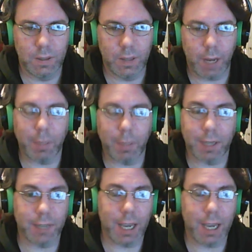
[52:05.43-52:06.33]
And
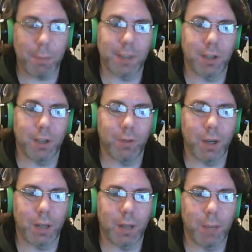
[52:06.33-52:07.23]
because I hate myself,
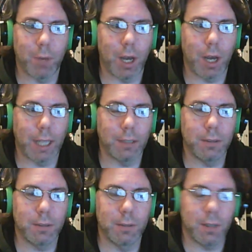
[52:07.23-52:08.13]
there's
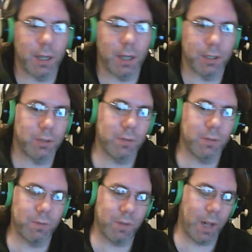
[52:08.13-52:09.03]
a
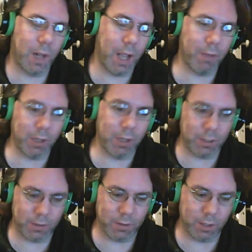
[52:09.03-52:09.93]

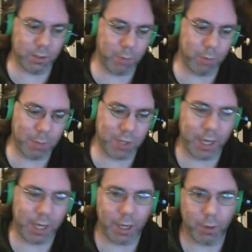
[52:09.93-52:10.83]
website
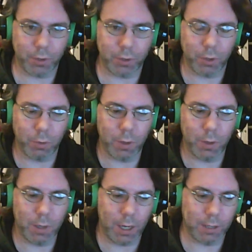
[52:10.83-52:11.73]
I go to
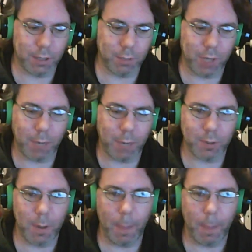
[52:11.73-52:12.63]
sometimes,
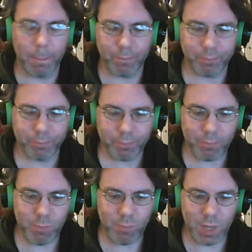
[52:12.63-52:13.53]

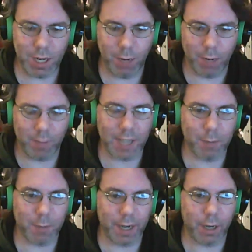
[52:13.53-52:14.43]

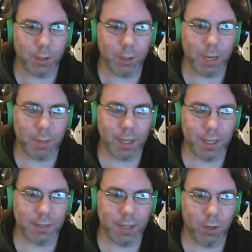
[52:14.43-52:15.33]
Flashback Entertainment. They
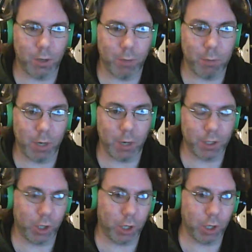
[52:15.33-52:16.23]
sell
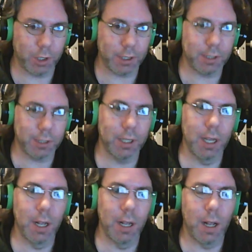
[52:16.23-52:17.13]
reproduction cartridges.
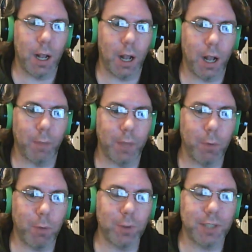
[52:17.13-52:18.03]
They
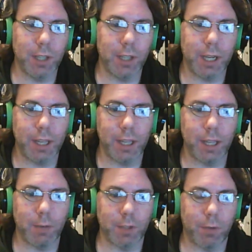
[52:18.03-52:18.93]
won't sell anything
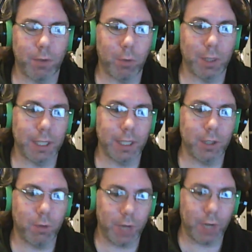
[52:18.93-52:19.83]
that was ever released
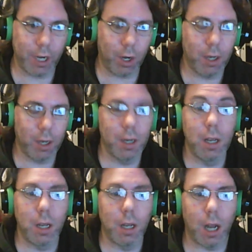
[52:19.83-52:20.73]
over here.
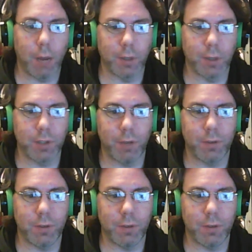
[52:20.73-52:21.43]
They'll sell